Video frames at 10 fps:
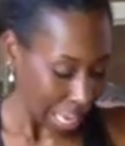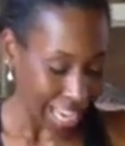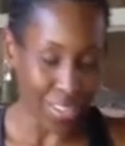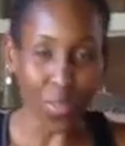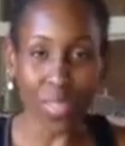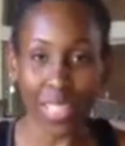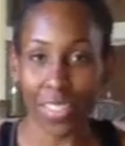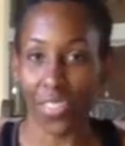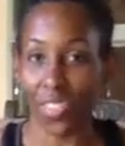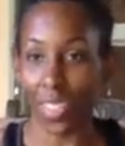I don't like
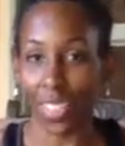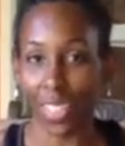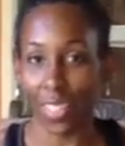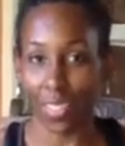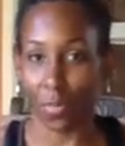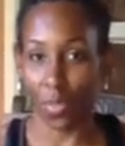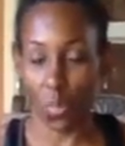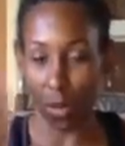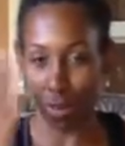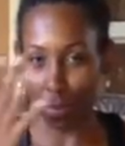the feeling of
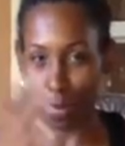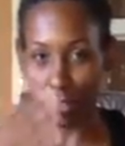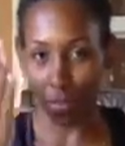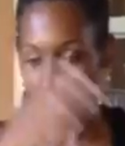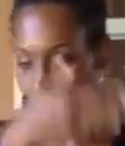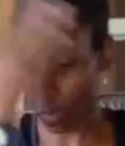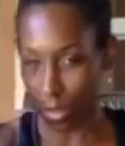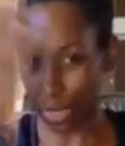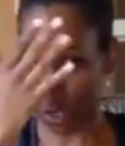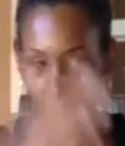sweat on my face, so I
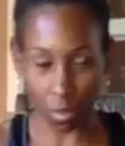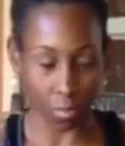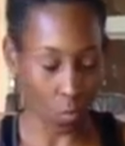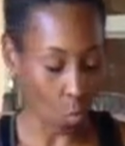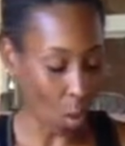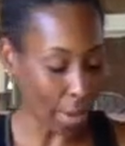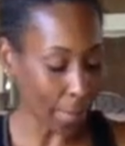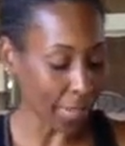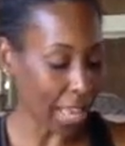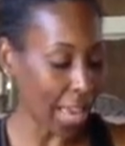like to wipe
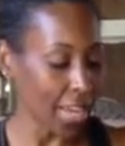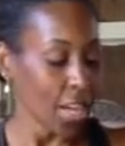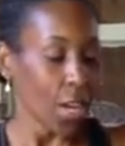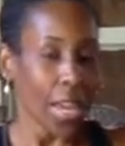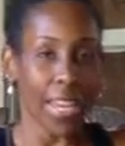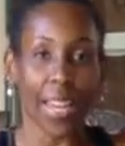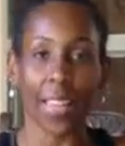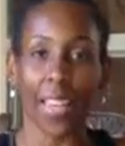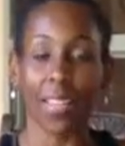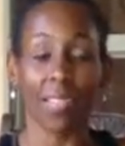a lot. And
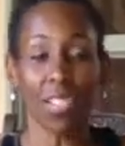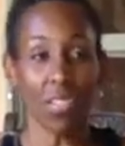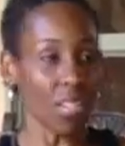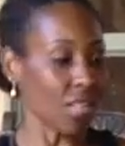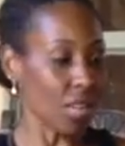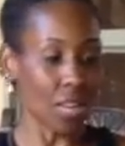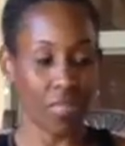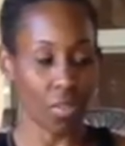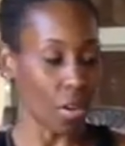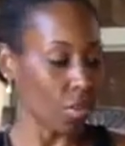you
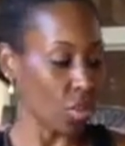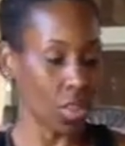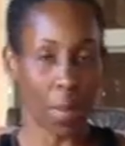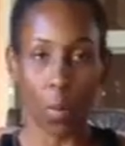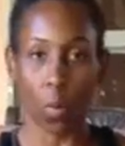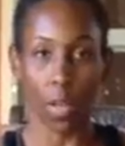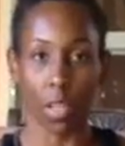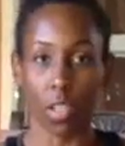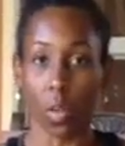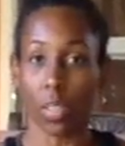never know. You just might want
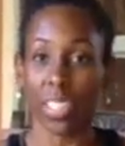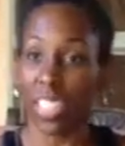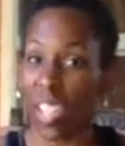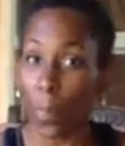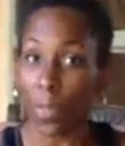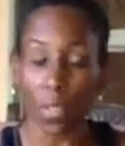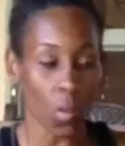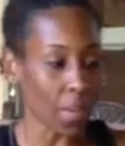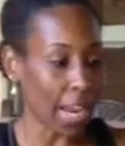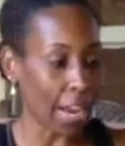to clean up a little
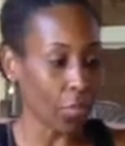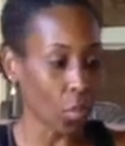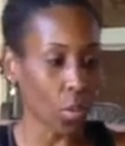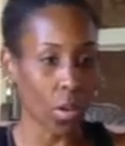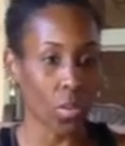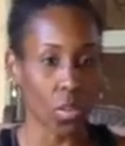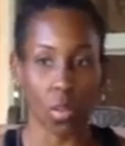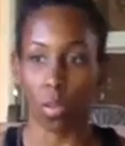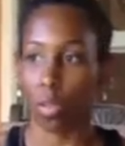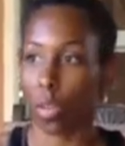bit afterwards,
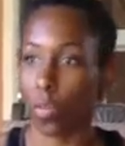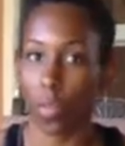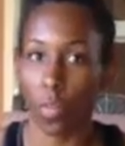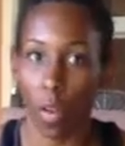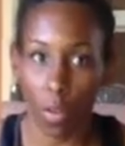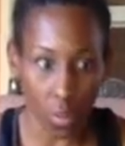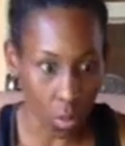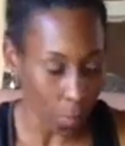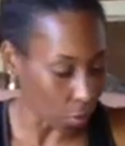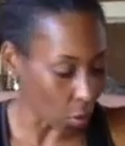or if you fall and
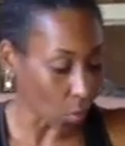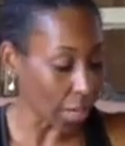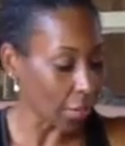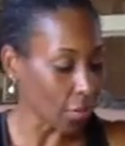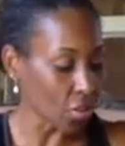scrape your knee or whatever.